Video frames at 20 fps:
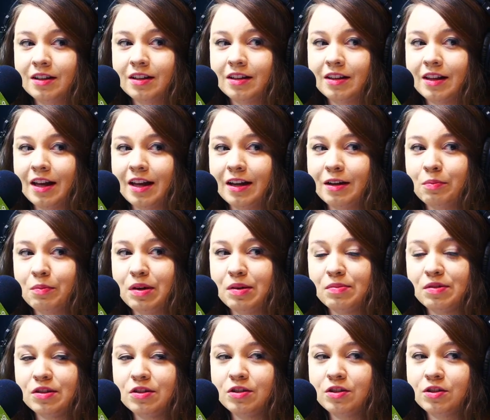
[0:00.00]
Like
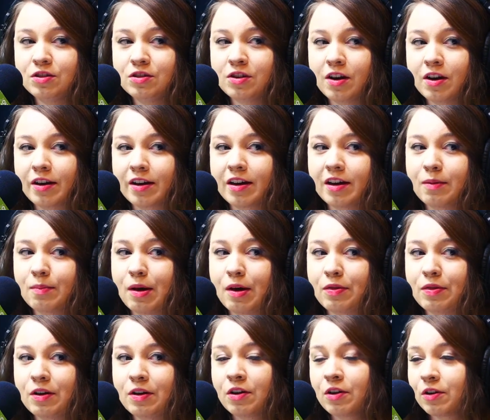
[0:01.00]
maybe she's talking about
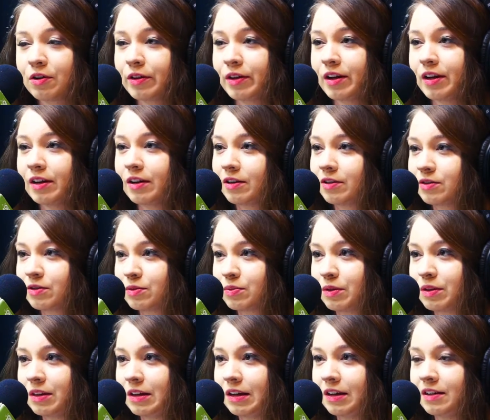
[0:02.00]
the early years
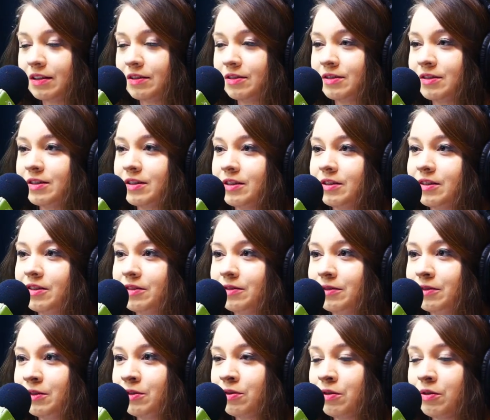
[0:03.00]
when they still
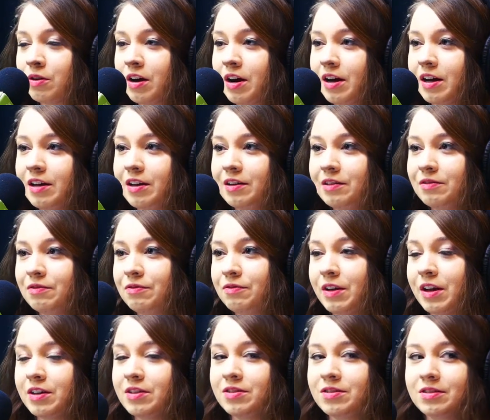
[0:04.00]
cry and
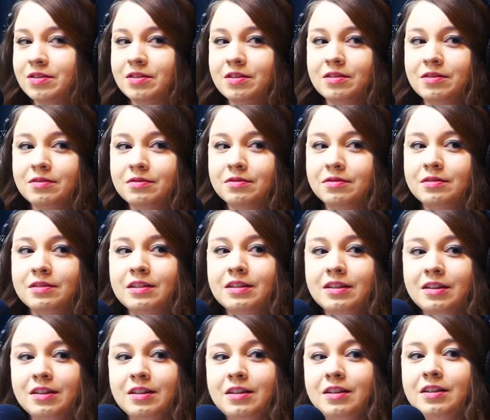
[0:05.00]
fuss and
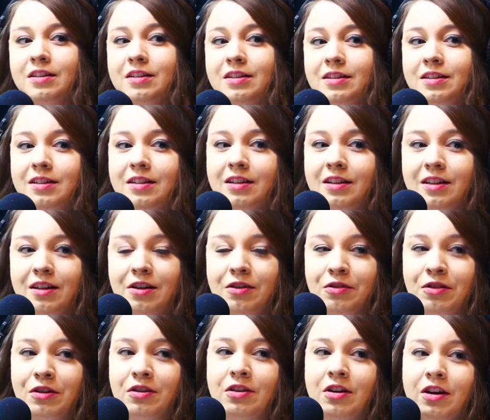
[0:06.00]

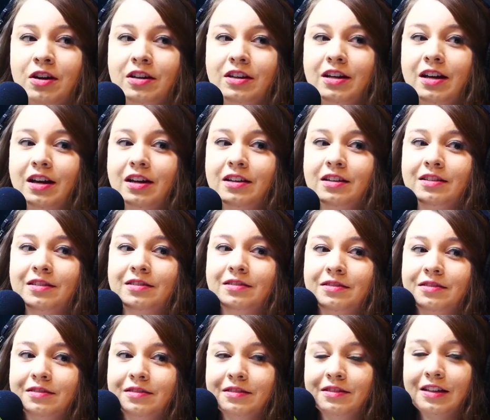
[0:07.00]
they're not yet.
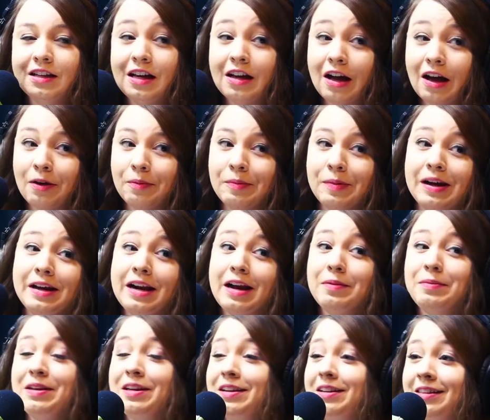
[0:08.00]
But I
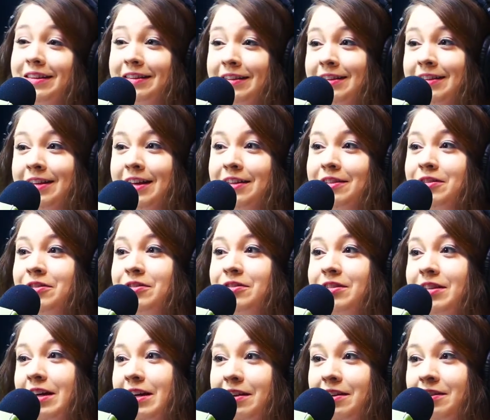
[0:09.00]
mean, then there's
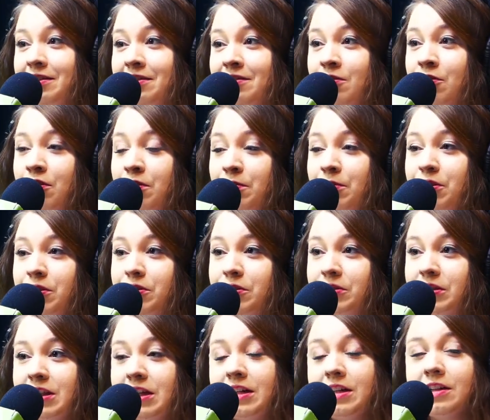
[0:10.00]
like hormonal
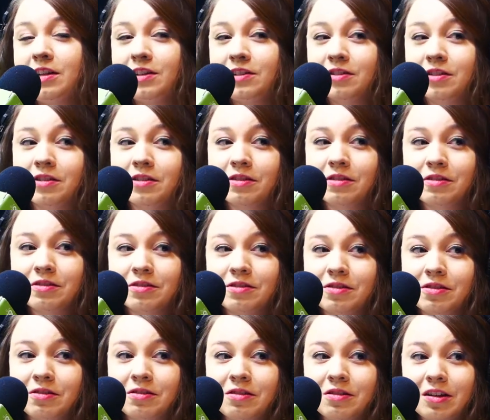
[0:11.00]
teenagers,
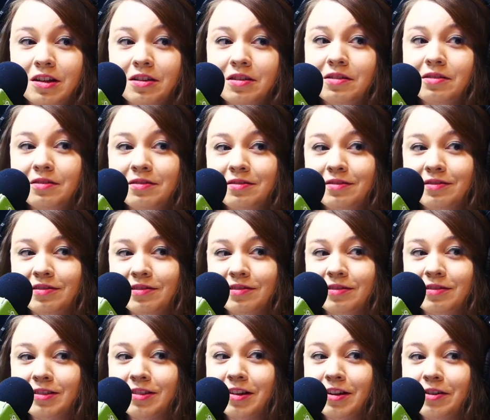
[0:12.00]
and then
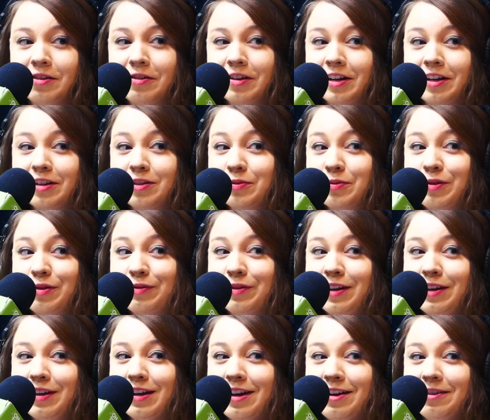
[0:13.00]
so I guess we'll find out.